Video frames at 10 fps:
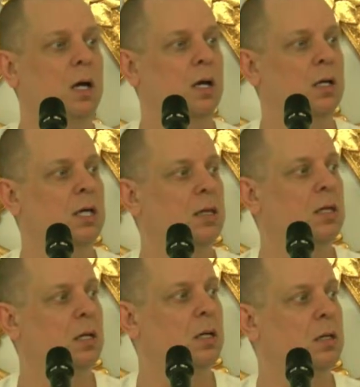
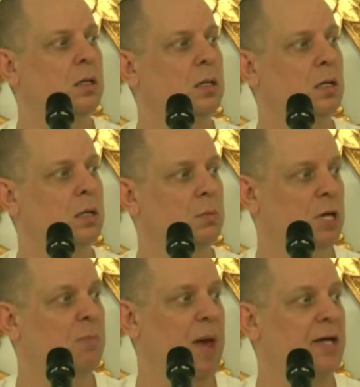
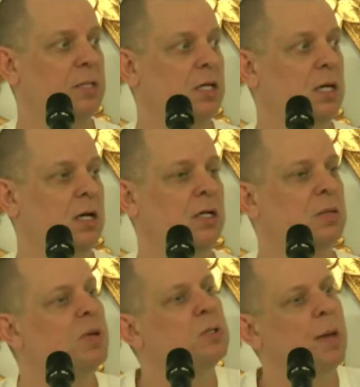get back to here. It
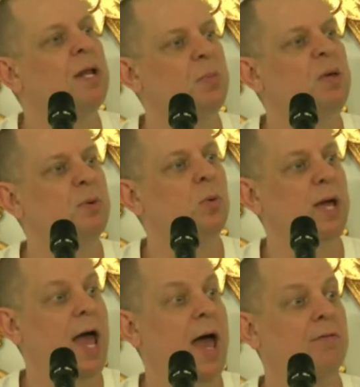depends on how many people we
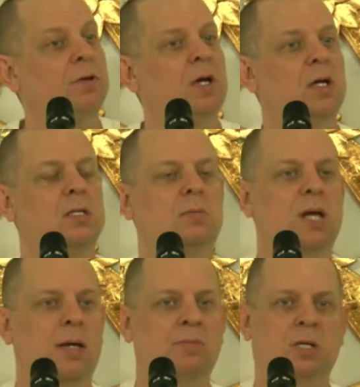have.
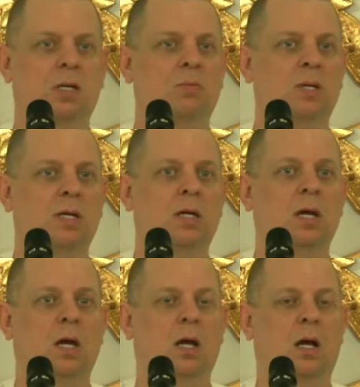Sometimes it can be
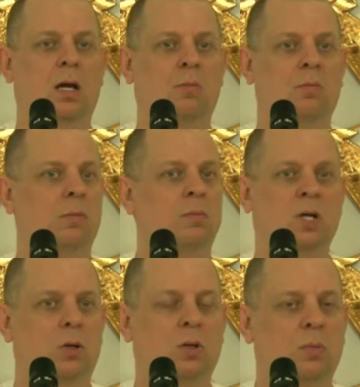a
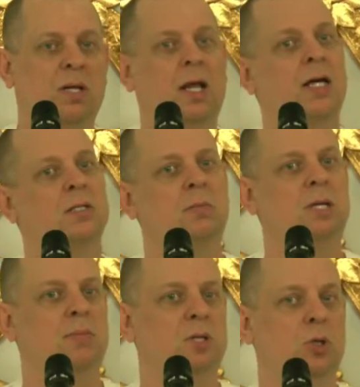little bit less,
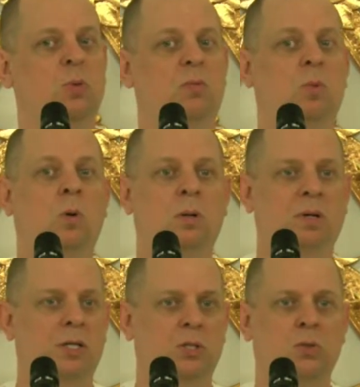sometimes a little bit more,
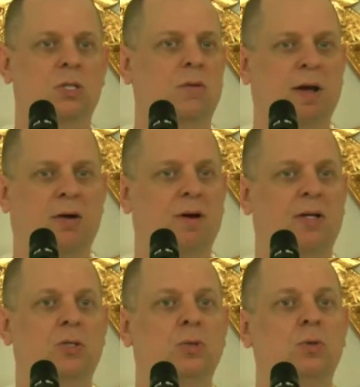but it's usually right
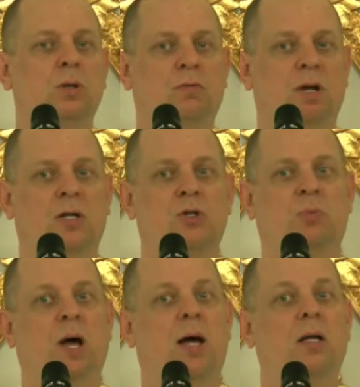around 200 to 300
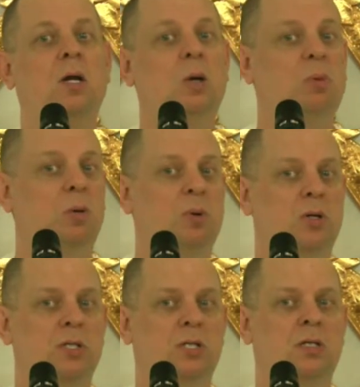baht per
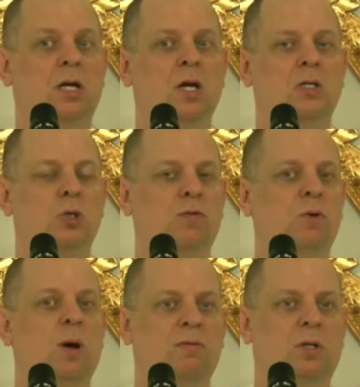person. So if
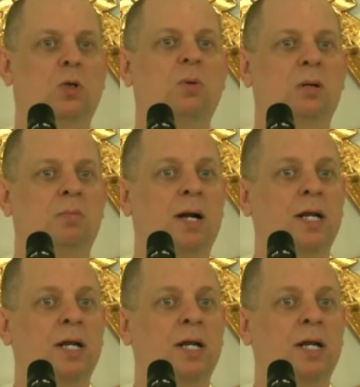you have a little bit of money